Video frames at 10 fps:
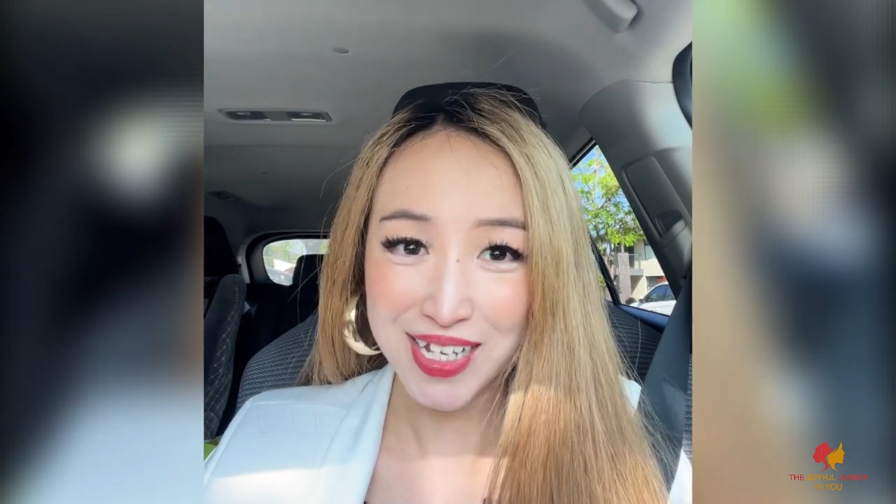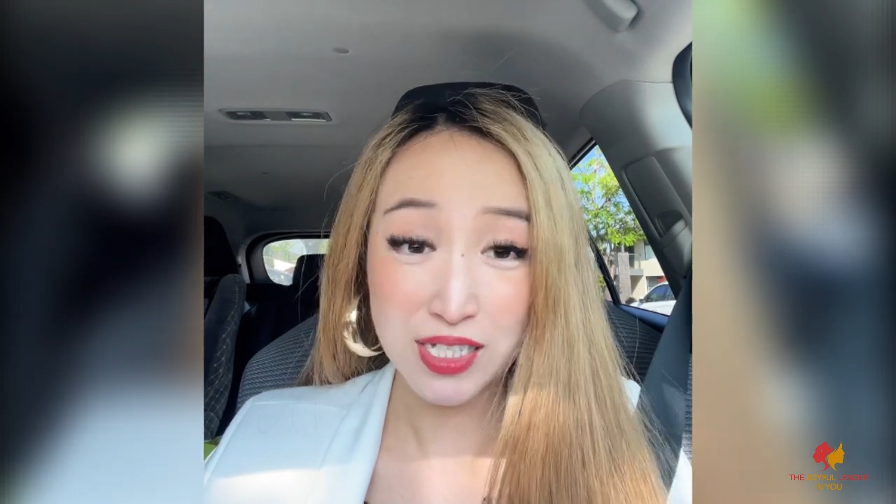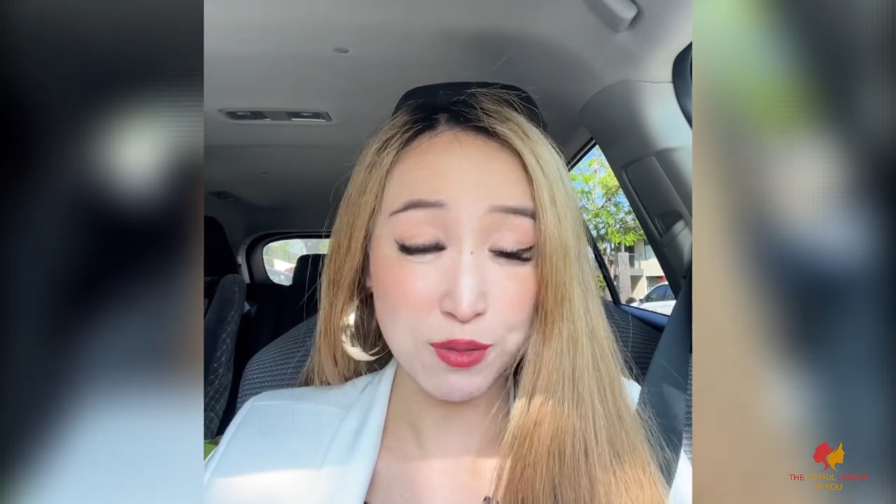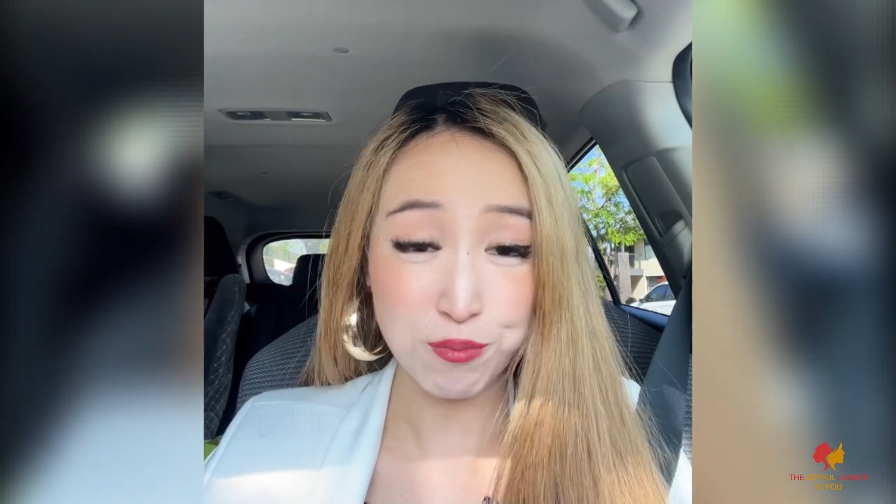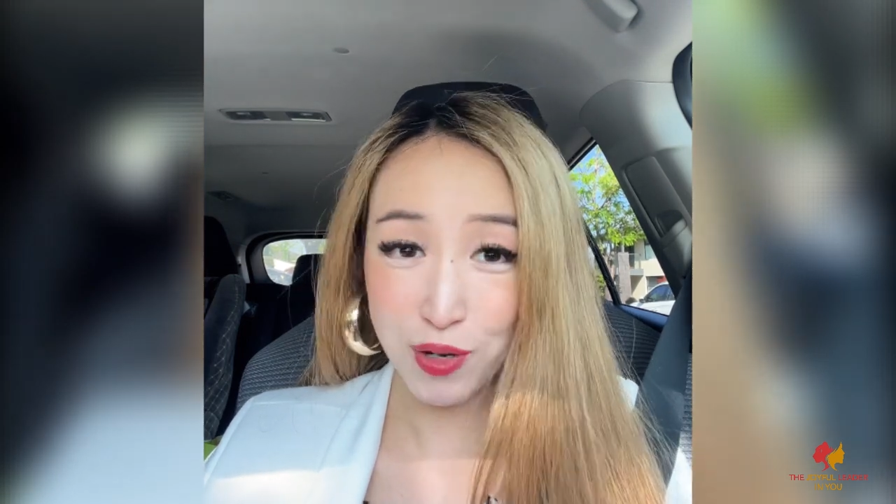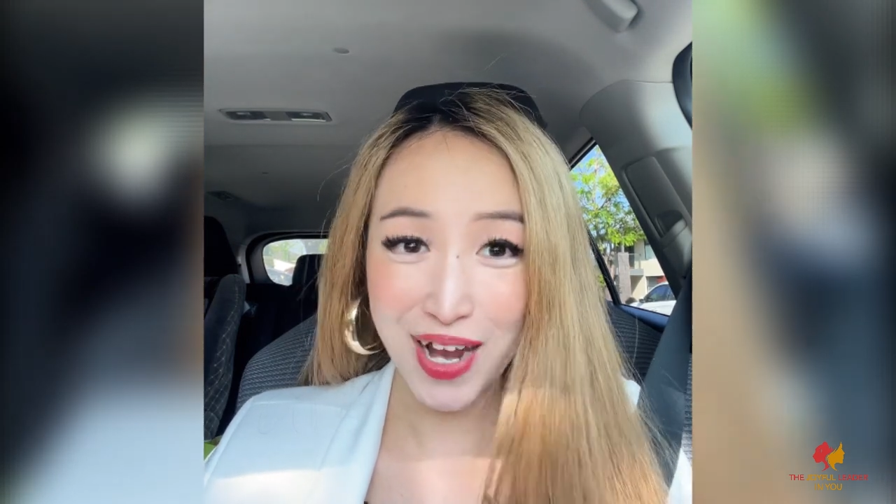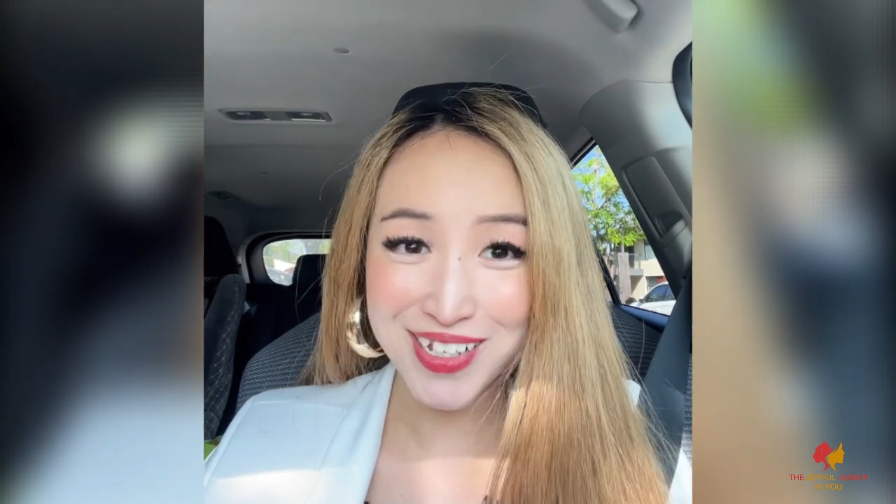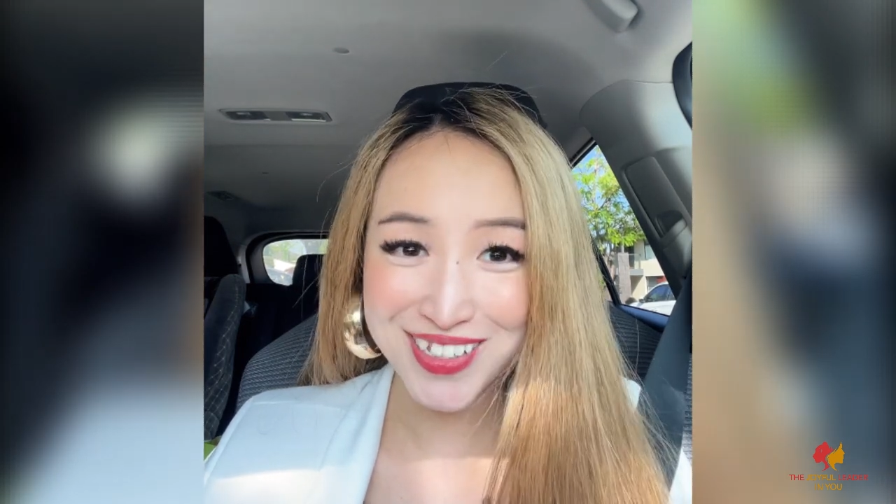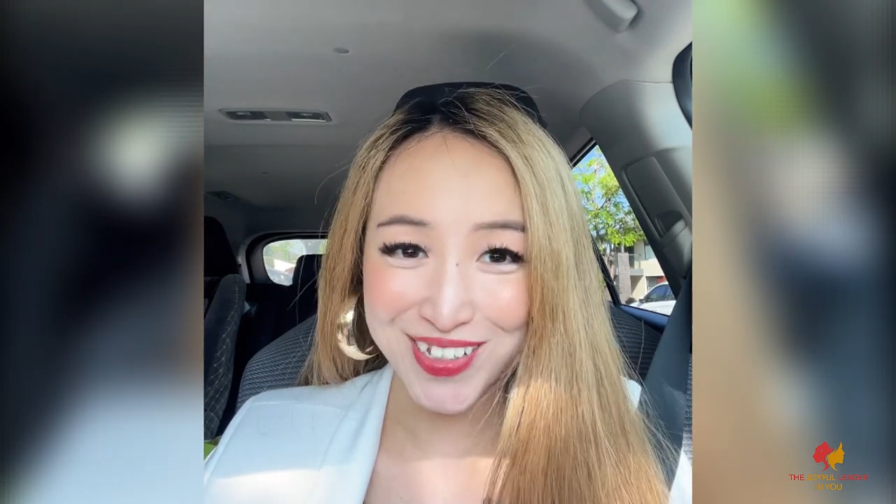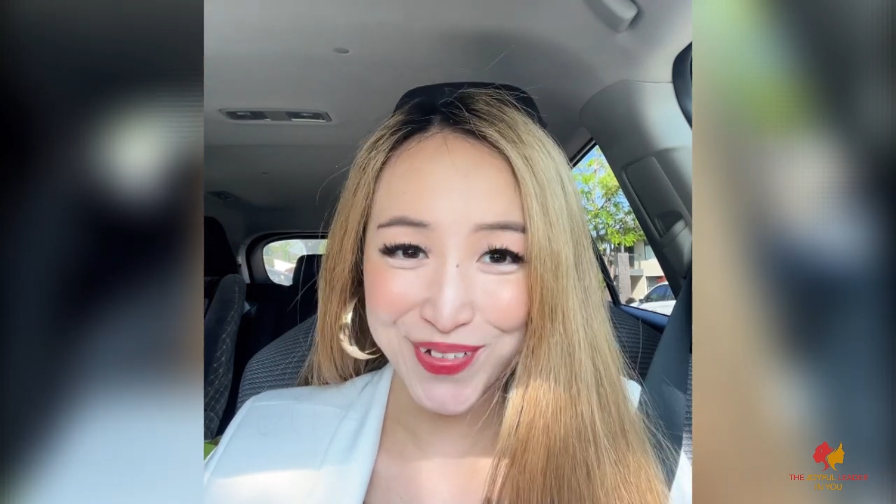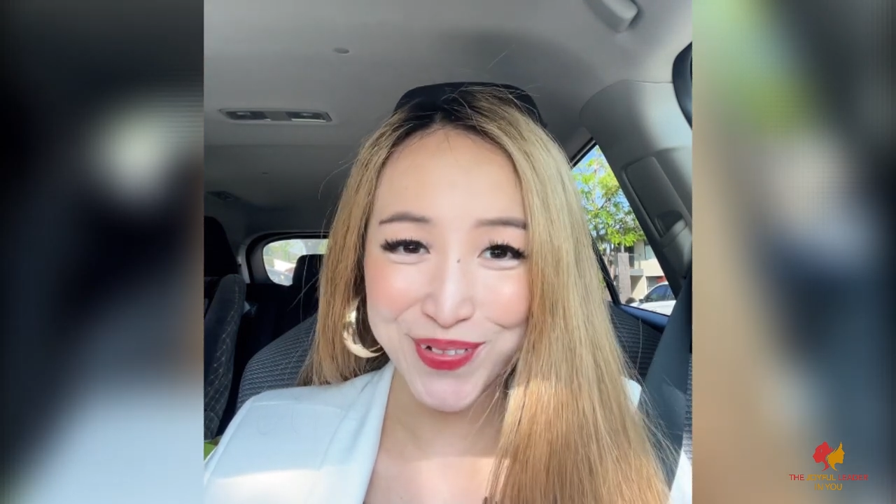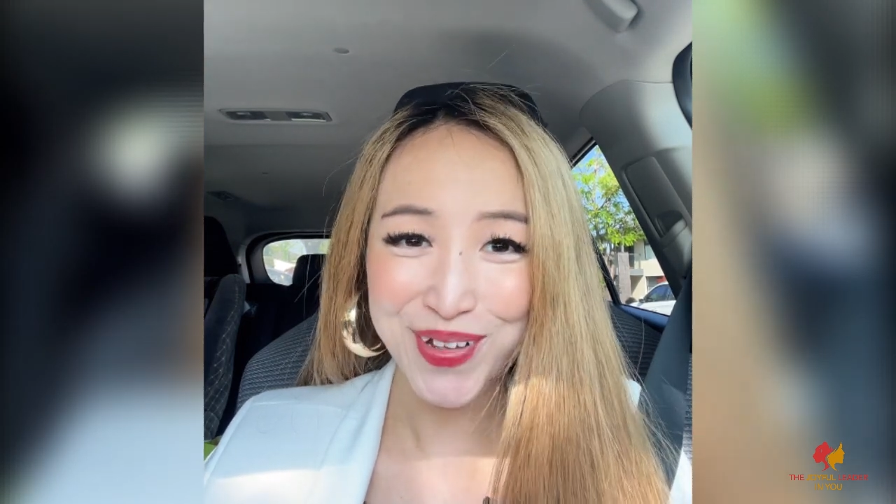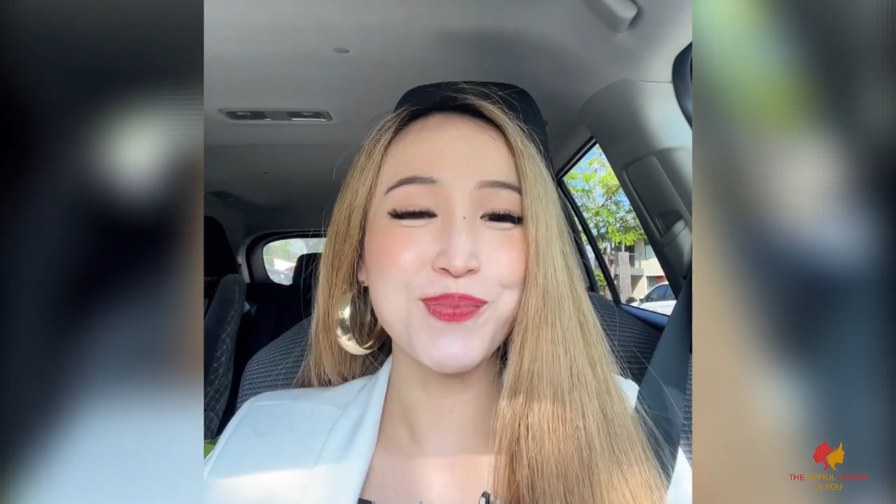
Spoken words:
that surprised you,